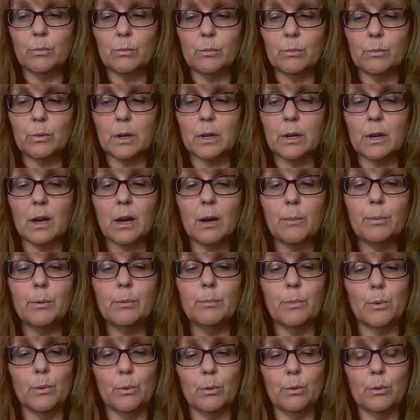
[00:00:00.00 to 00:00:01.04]
A couple
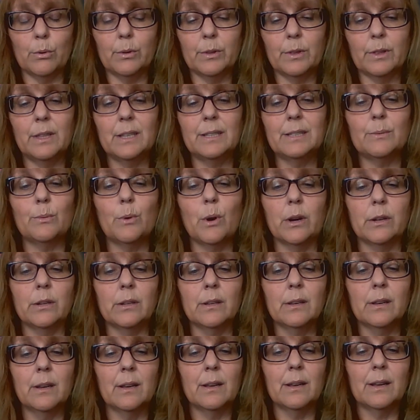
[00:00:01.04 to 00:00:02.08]
more. This one
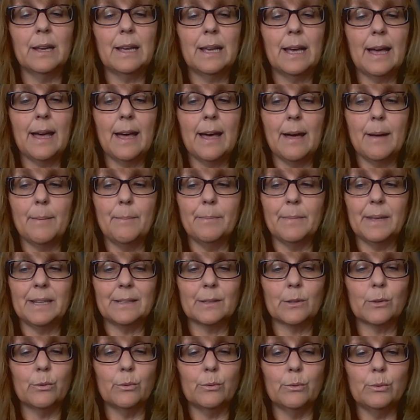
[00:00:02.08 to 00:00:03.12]
is
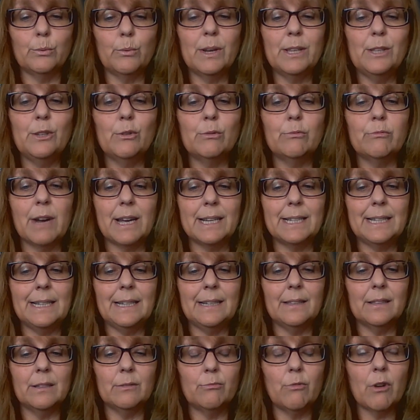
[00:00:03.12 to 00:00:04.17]
called When You're Ready,
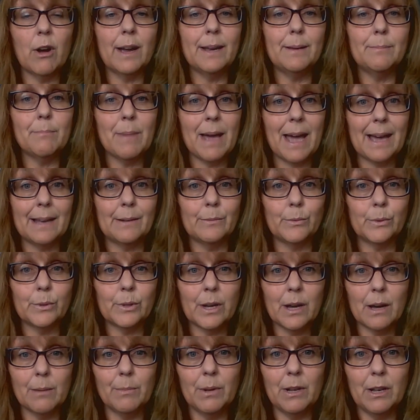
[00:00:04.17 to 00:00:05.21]
the Right Man Will
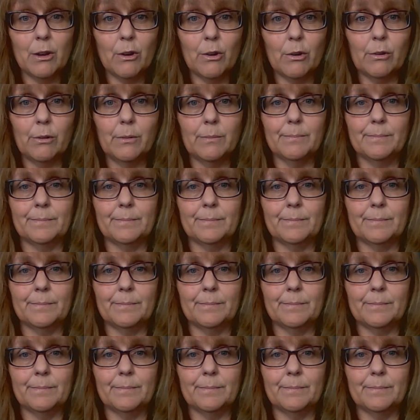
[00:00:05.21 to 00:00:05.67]
Come Along.